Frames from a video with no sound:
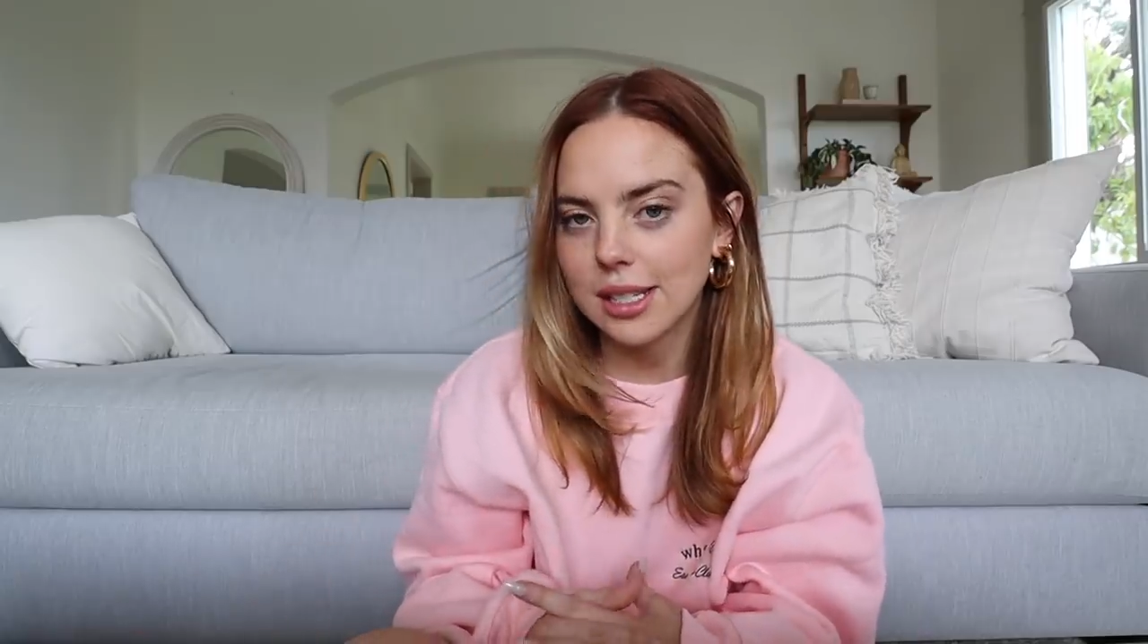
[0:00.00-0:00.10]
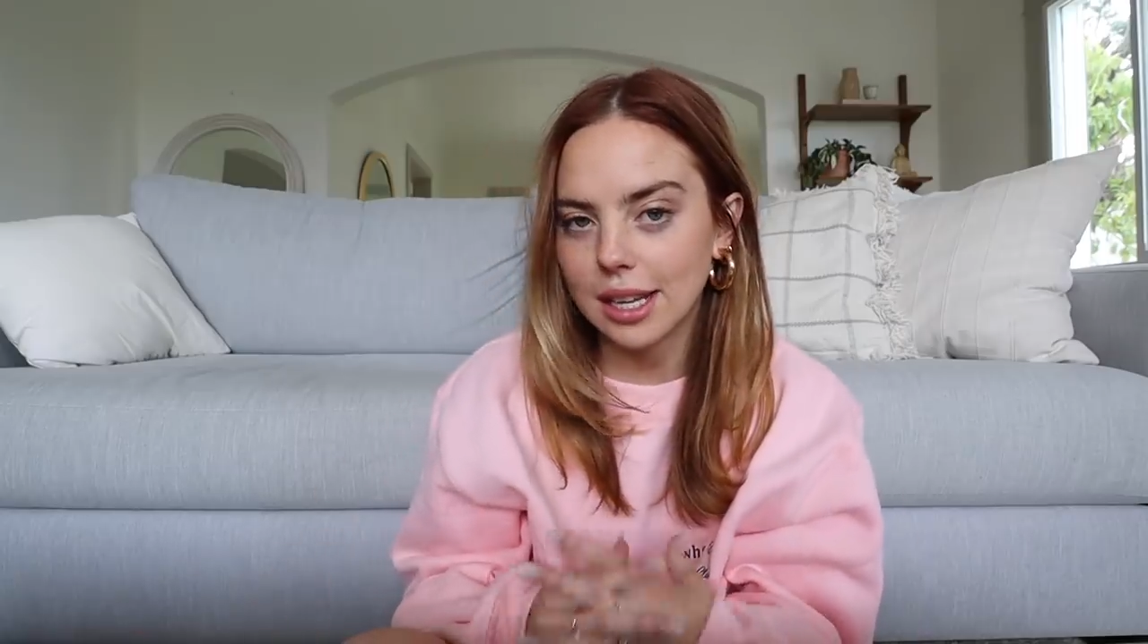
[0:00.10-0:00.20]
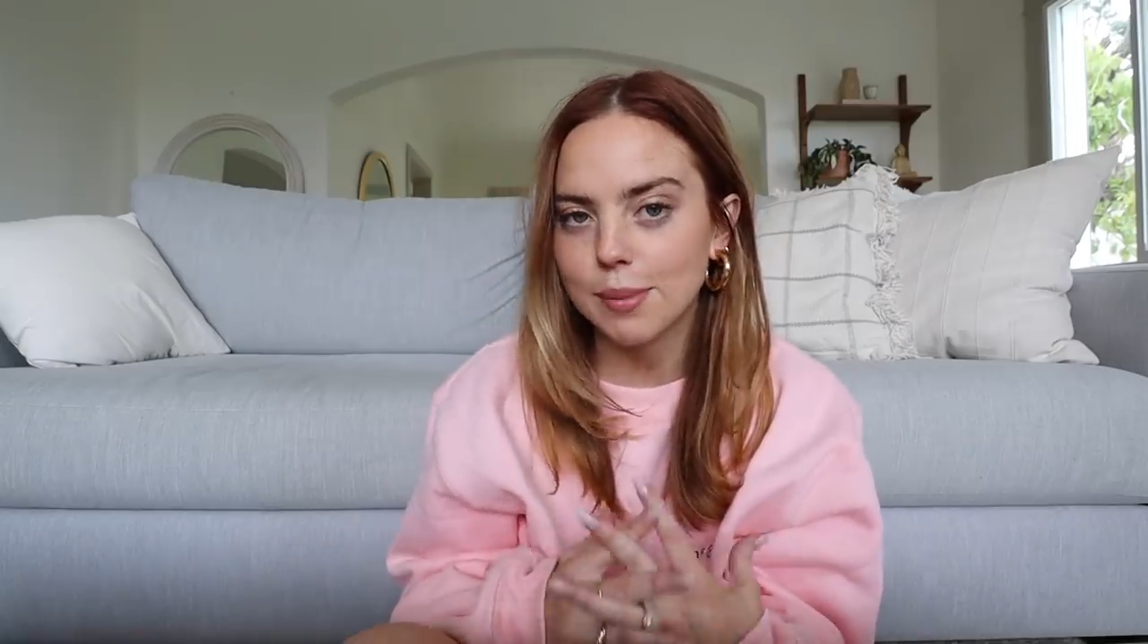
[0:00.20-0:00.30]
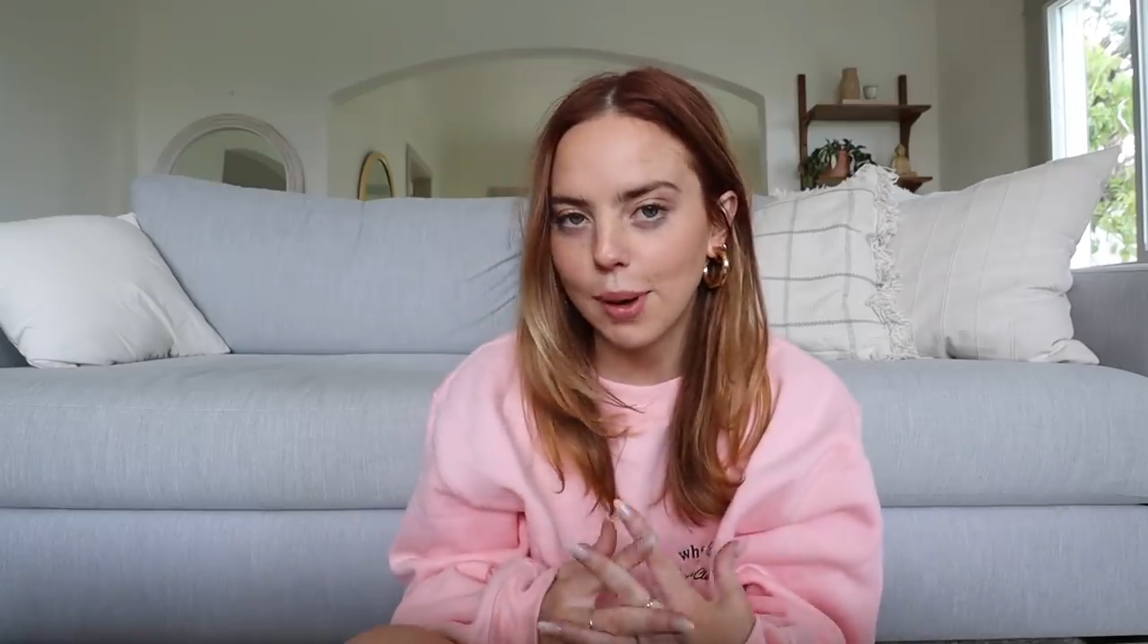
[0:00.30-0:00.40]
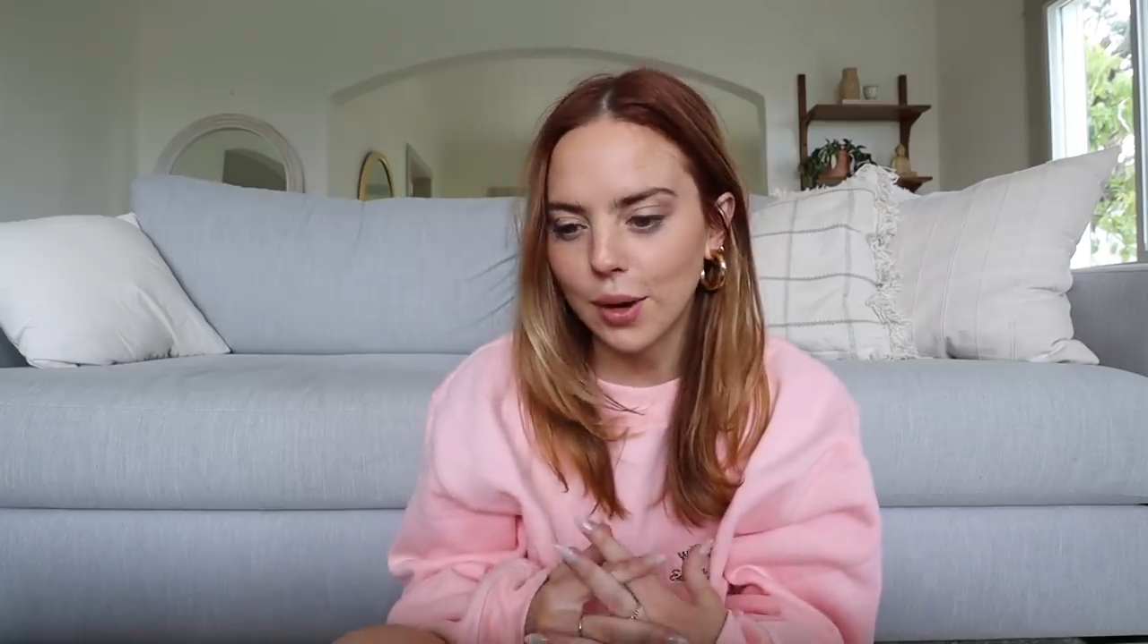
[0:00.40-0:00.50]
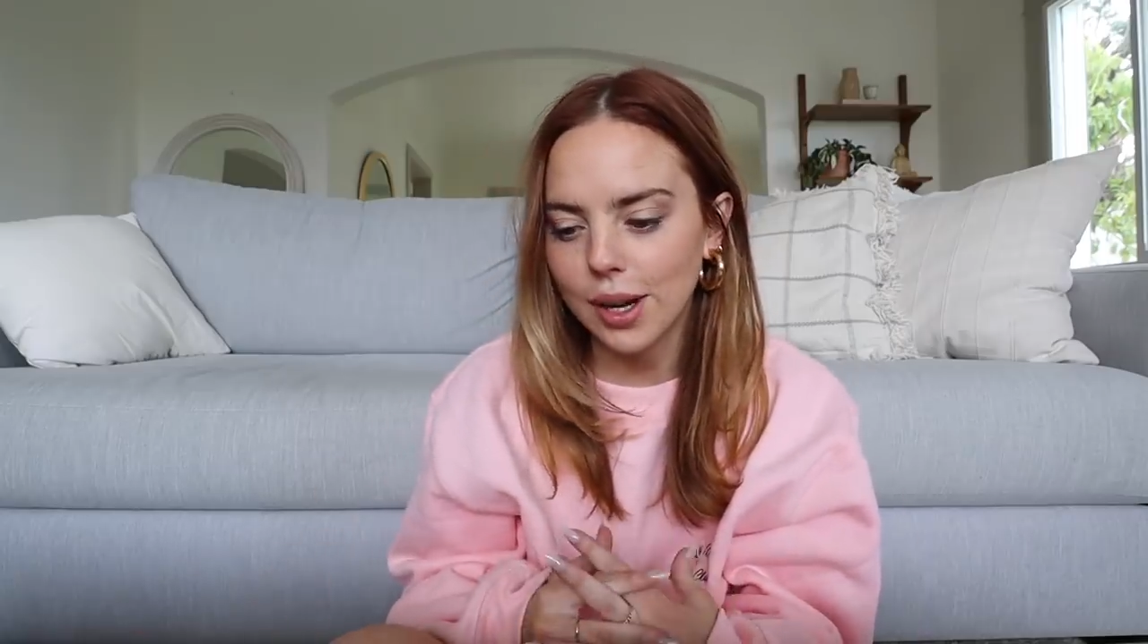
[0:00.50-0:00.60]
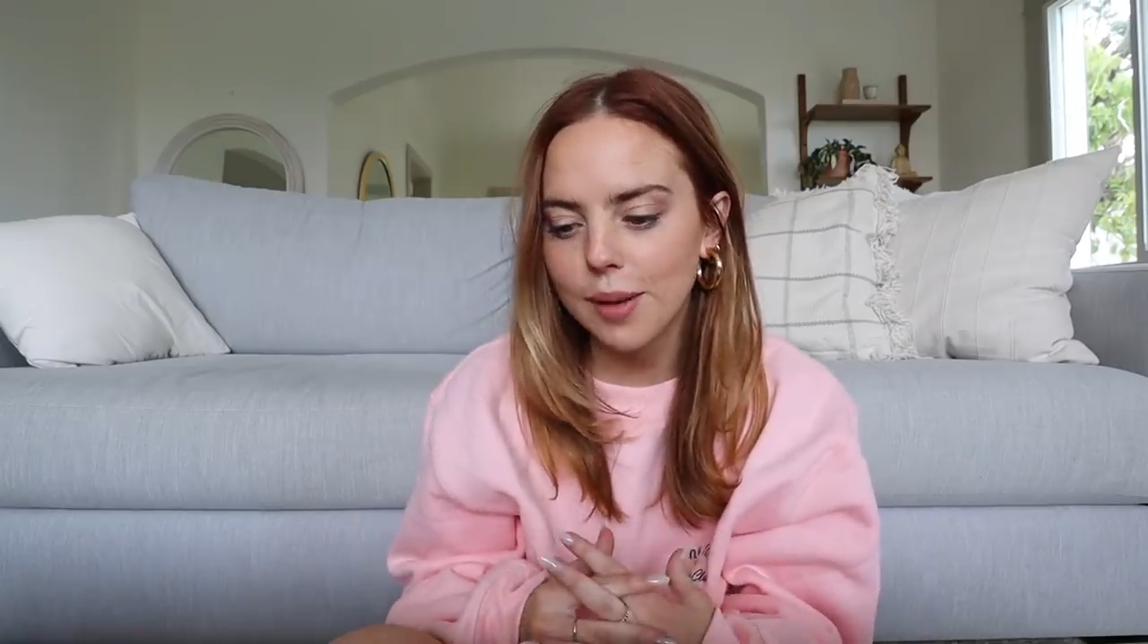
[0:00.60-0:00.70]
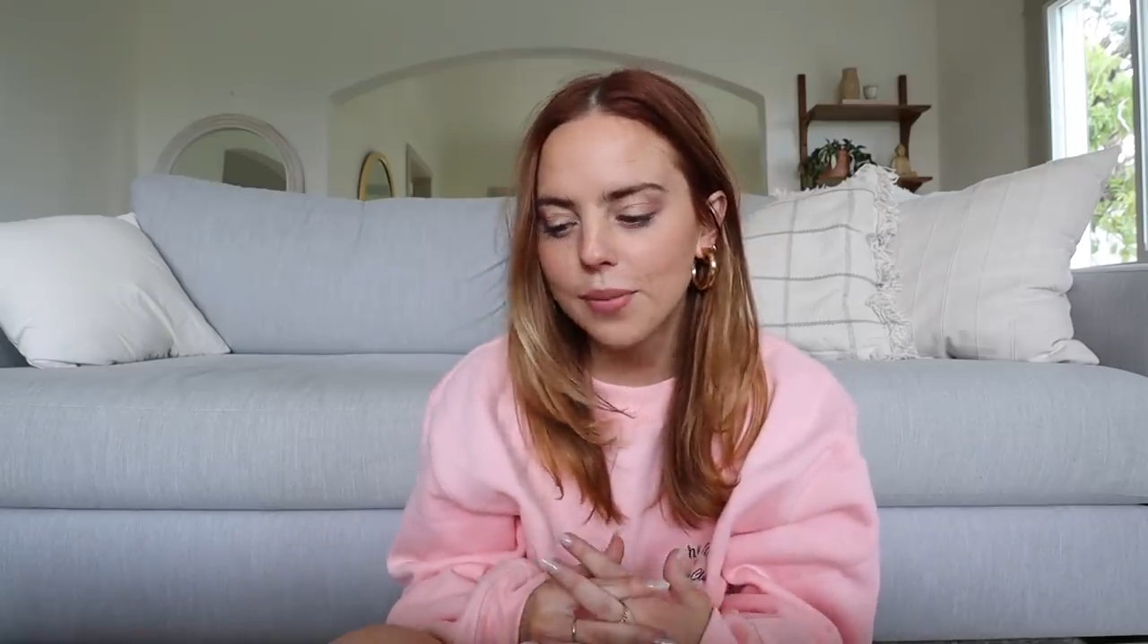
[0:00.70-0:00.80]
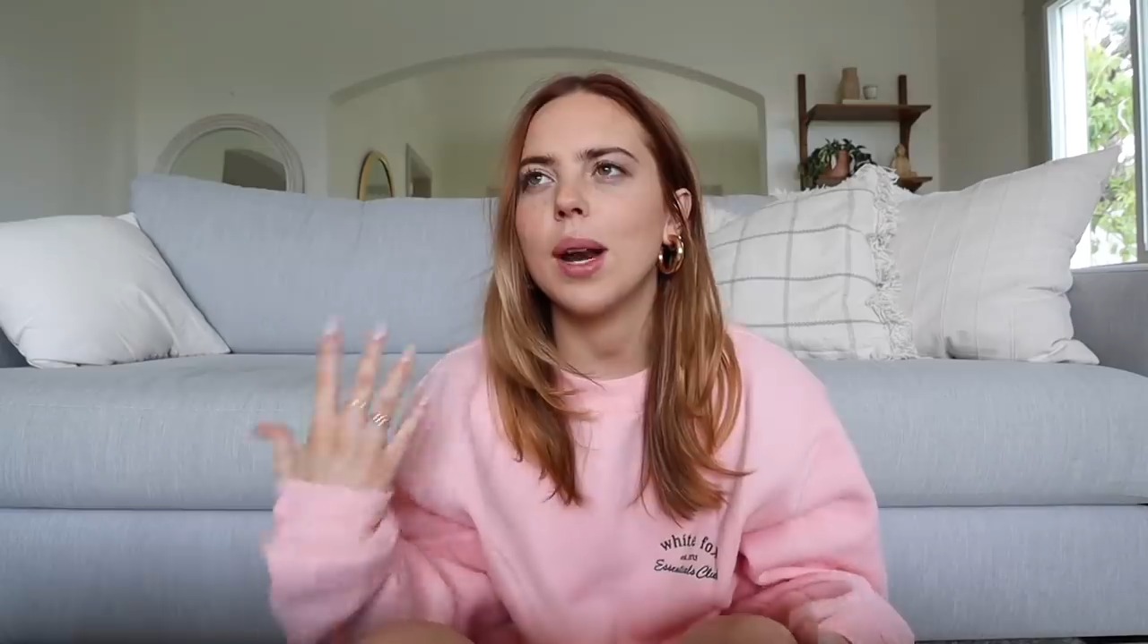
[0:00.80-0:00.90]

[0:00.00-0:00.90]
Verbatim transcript: that's about it.